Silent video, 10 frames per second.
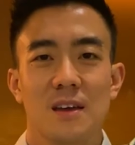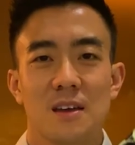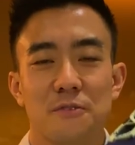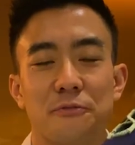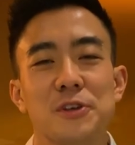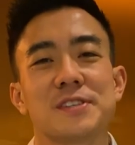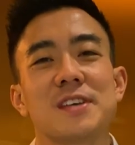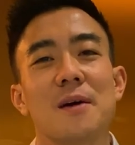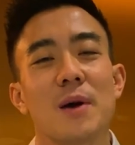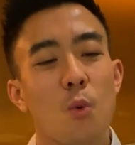The first
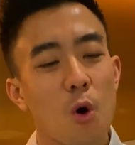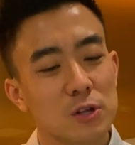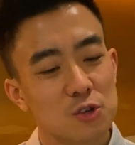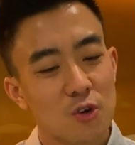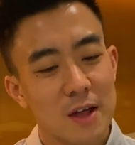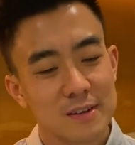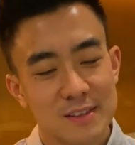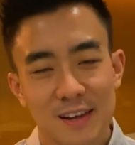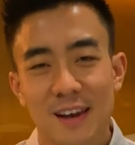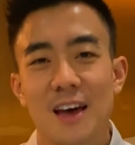time I walked around in
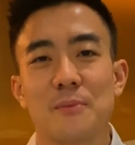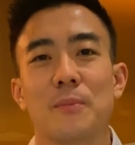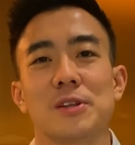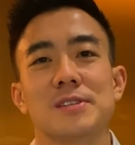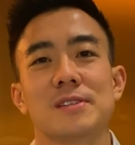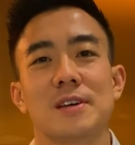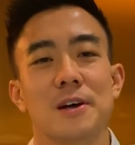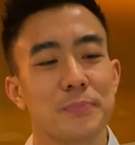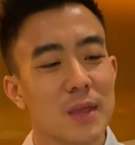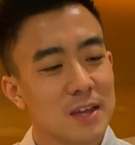the
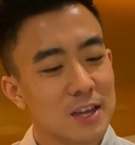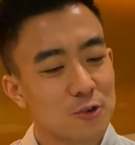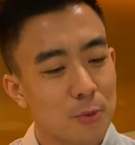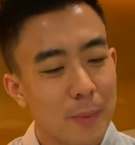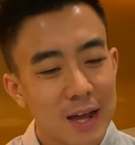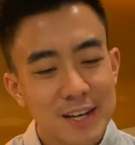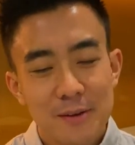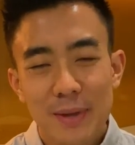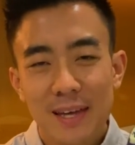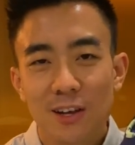Cloudmonster, it reminded
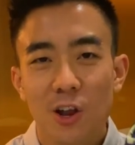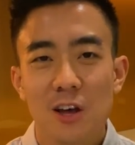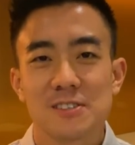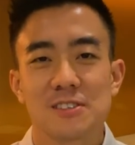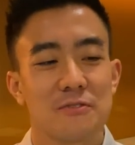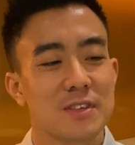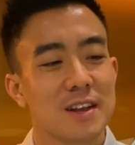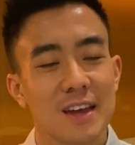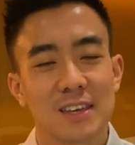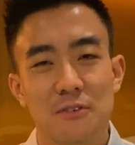me a lot of the
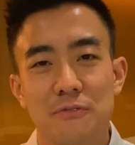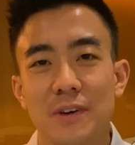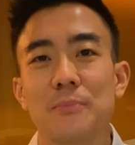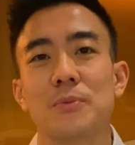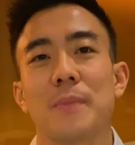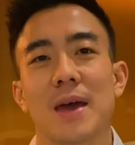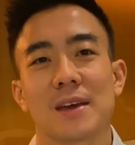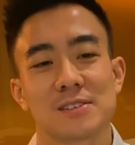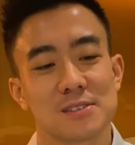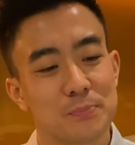Nike
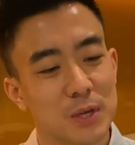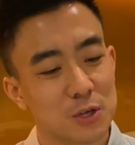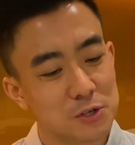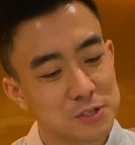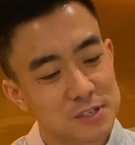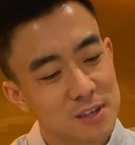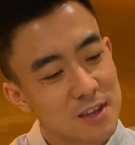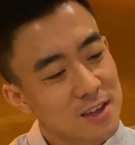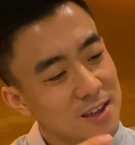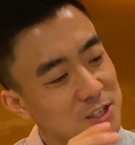VaporMax because
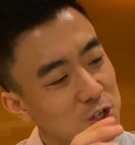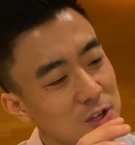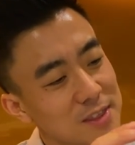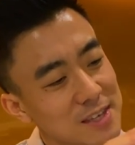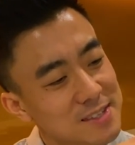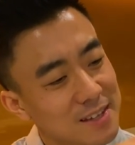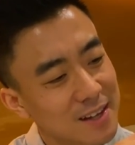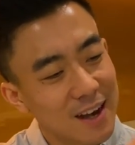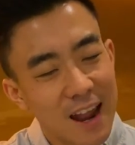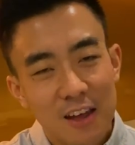it's got these
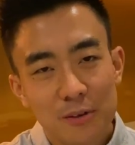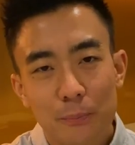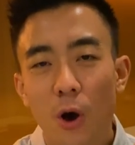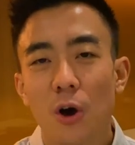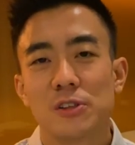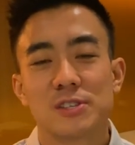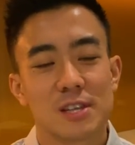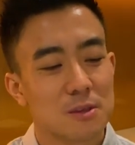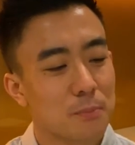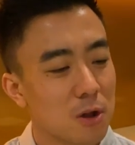cloud pods
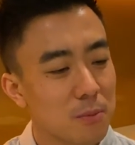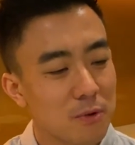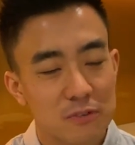at the bottom of the